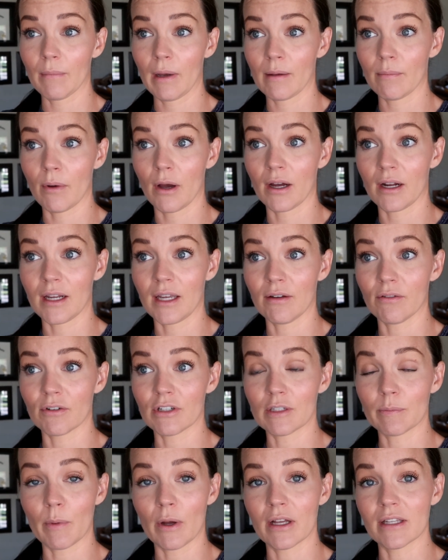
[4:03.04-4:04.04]
my body
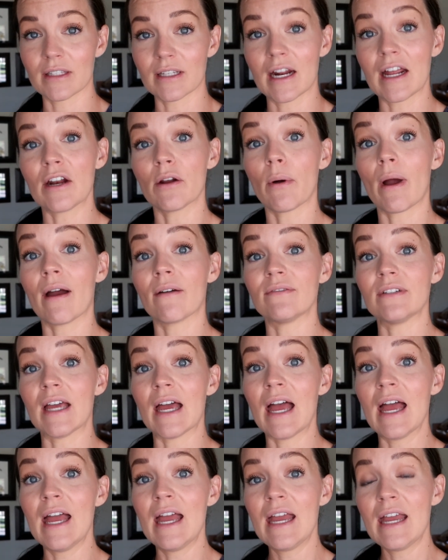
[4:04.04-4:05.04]
responds and I don't have to
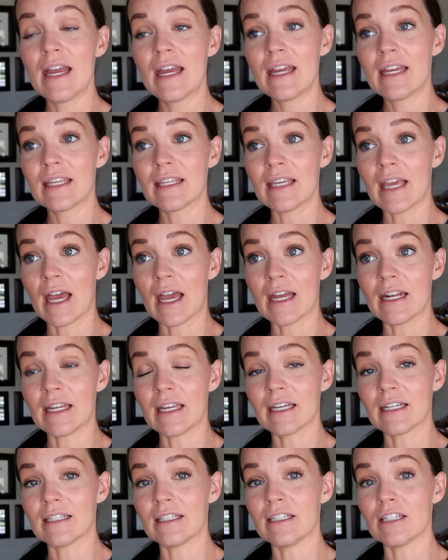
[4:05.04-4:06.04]
get
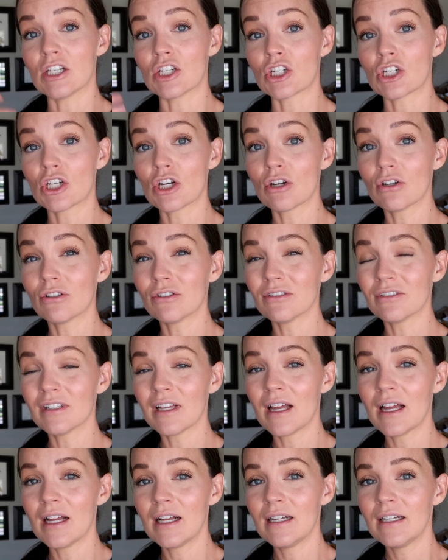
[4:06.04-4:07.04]
any additional.
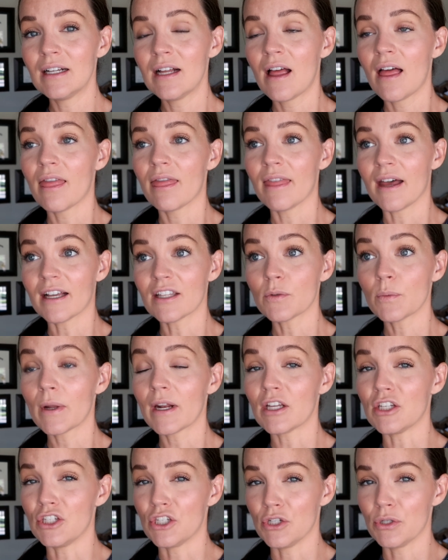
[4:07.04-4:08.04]
That's what
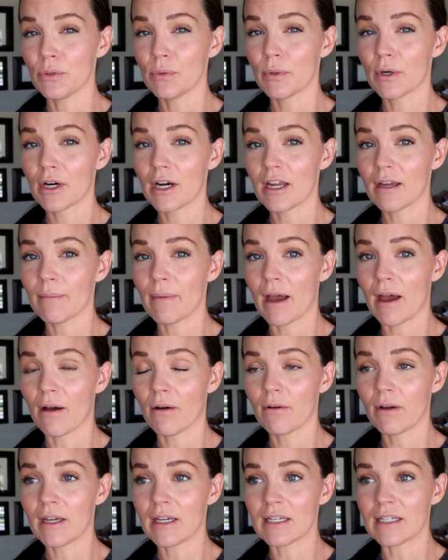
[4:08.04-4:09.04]
I do worry
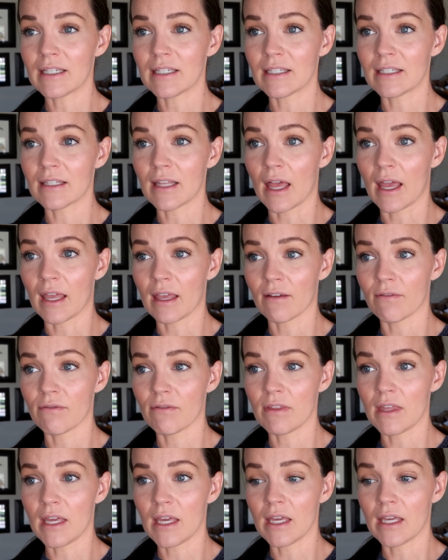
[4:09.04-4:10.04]
about, is like if
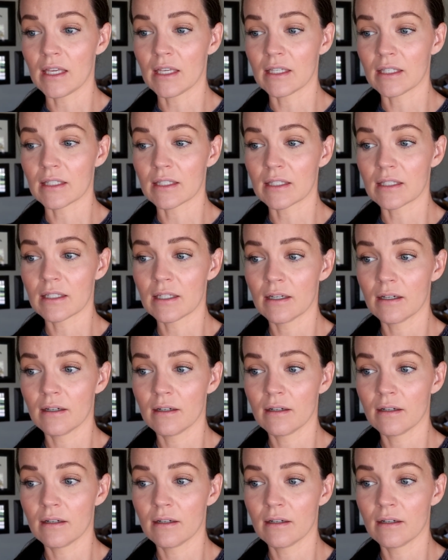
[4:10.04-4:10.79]
things